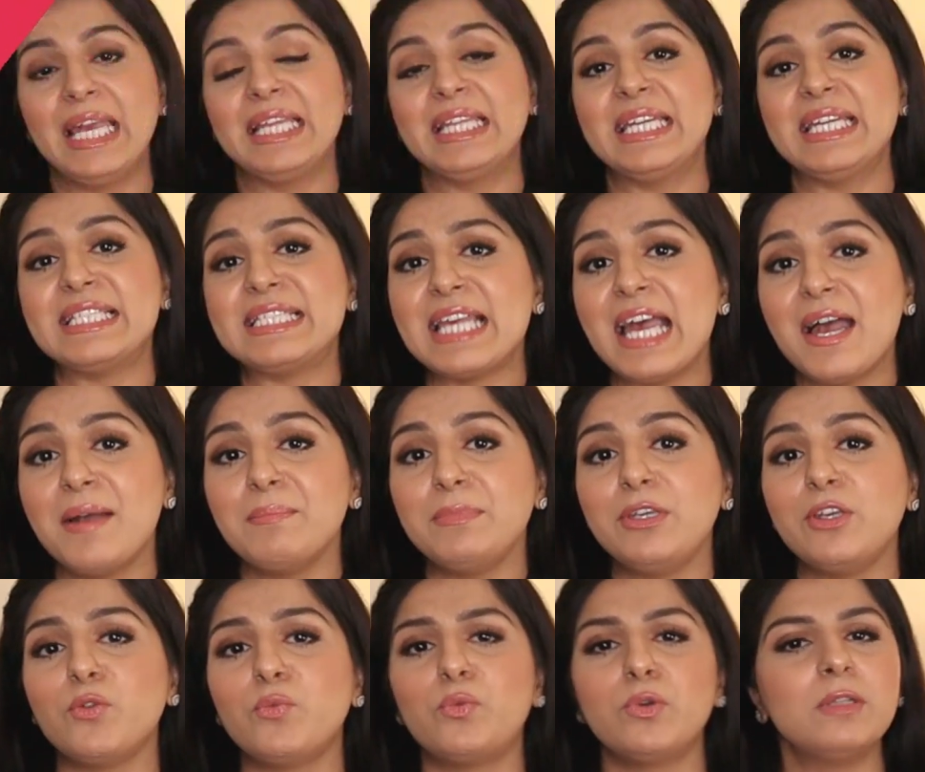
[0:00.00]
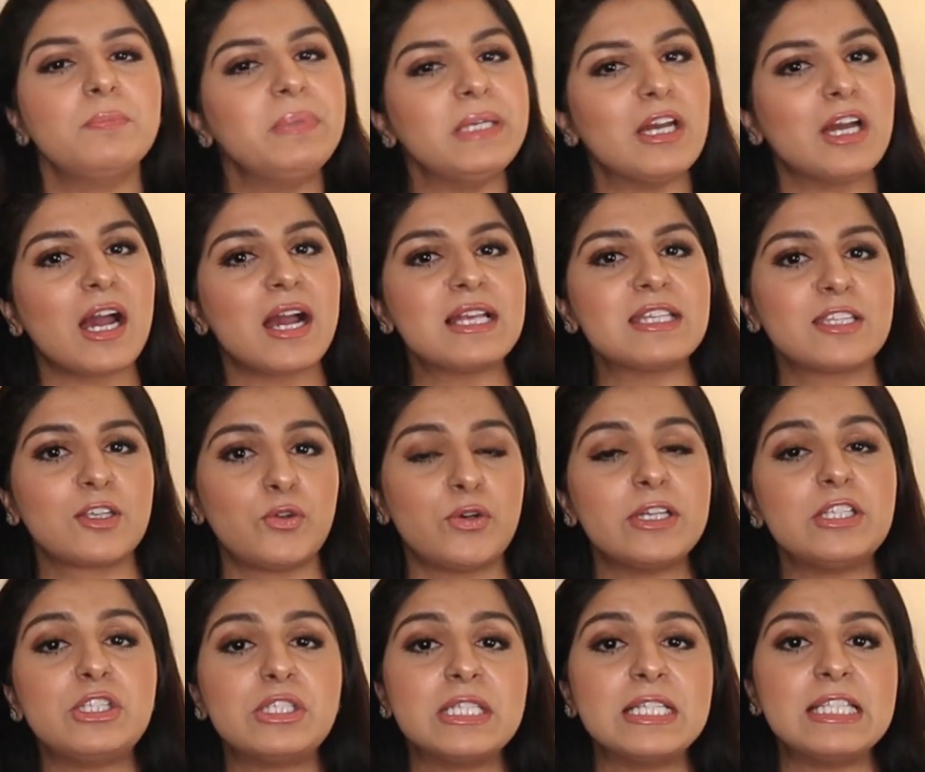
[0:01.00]
In the exam, you will be asked
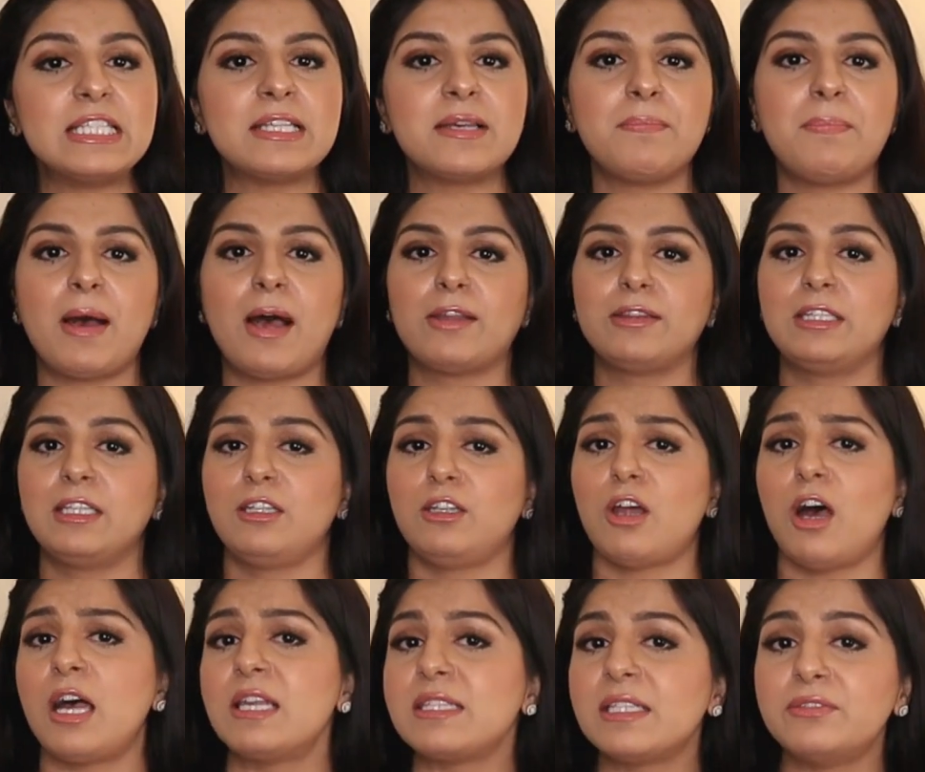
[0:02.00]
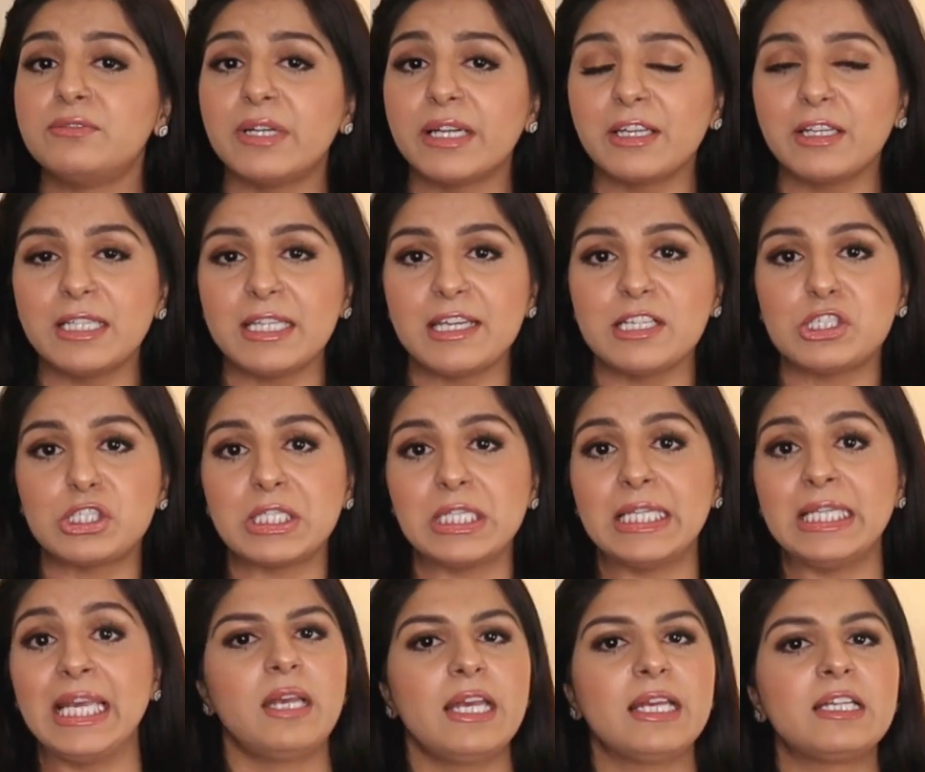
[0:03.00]
questions about the laws and
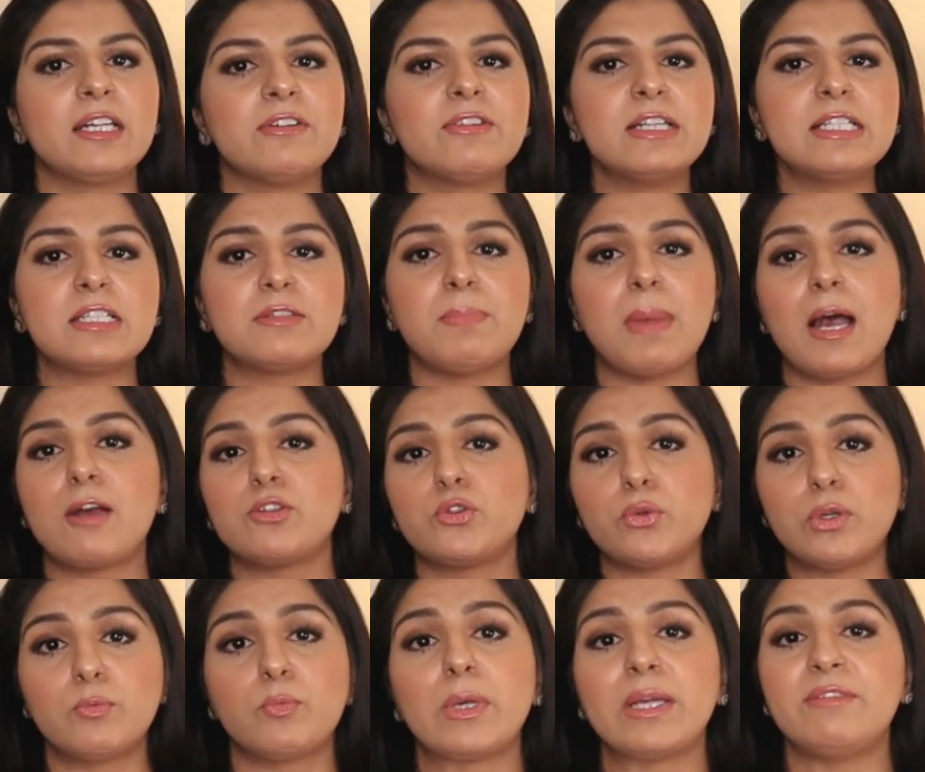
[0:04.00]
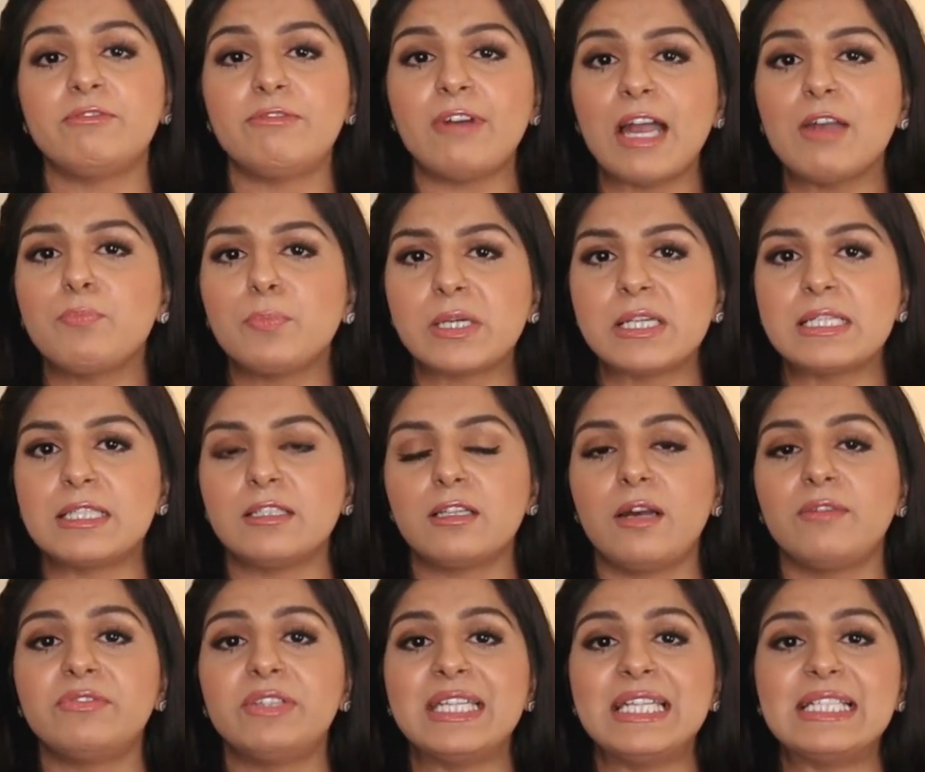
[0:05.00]
regulations. It covers about
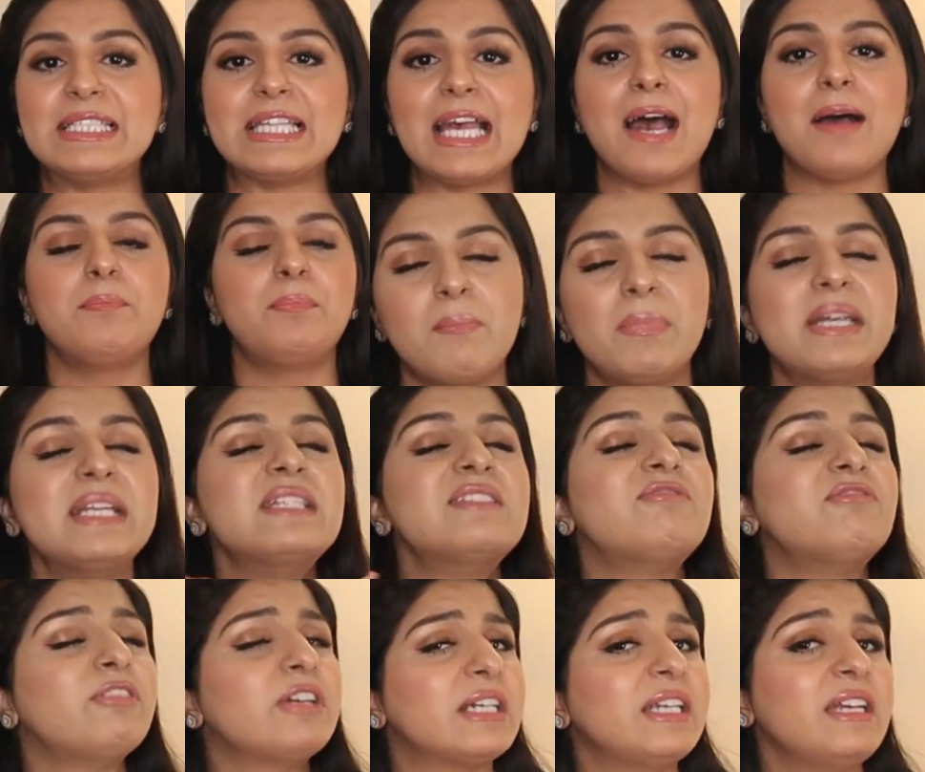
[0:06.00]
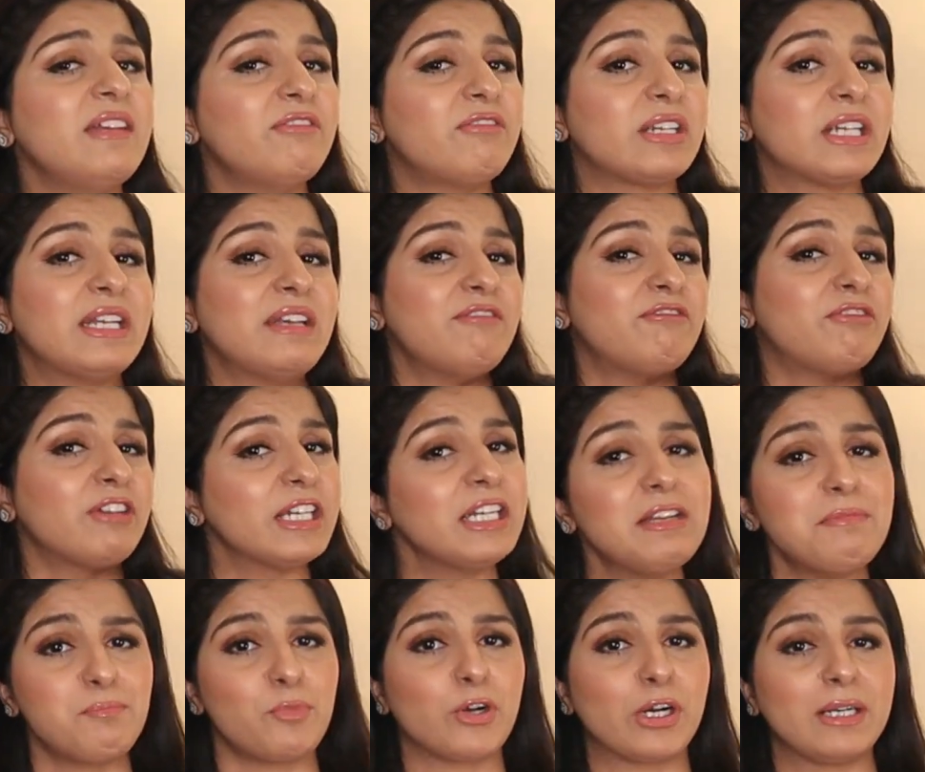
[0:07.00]
12.5% of the exam, but is
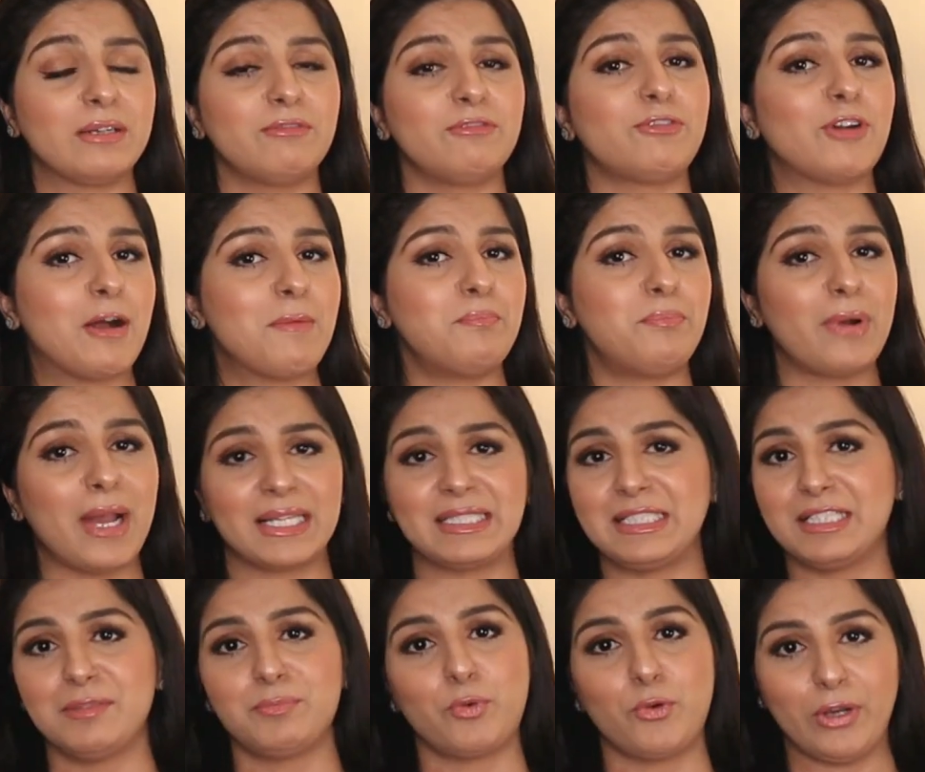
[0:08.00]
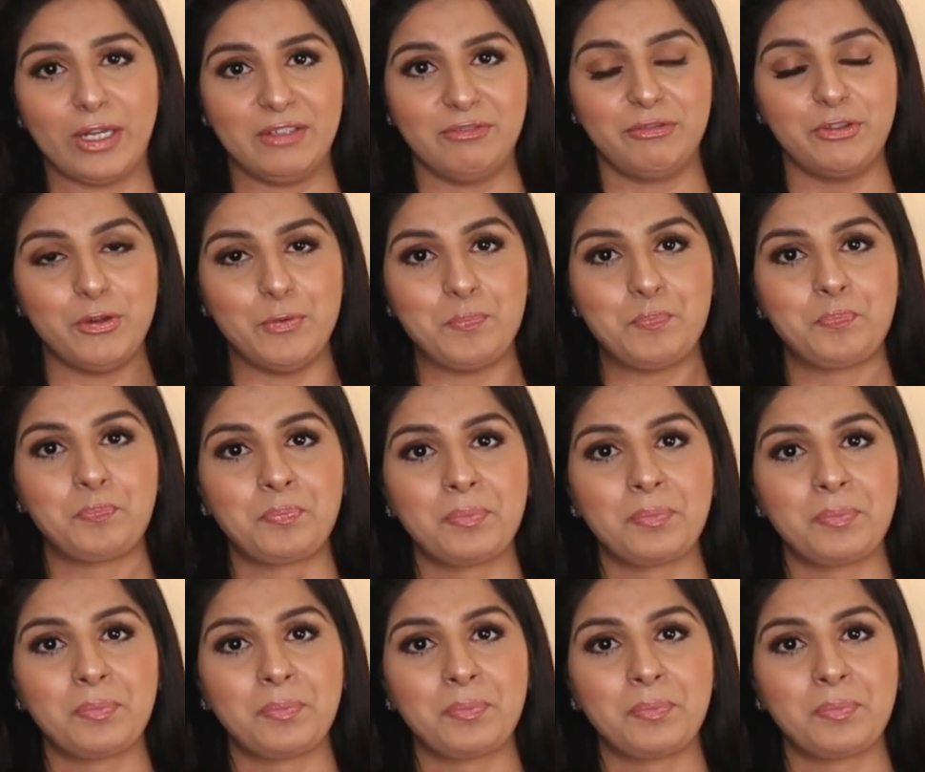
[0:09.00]
very important from practical point of view.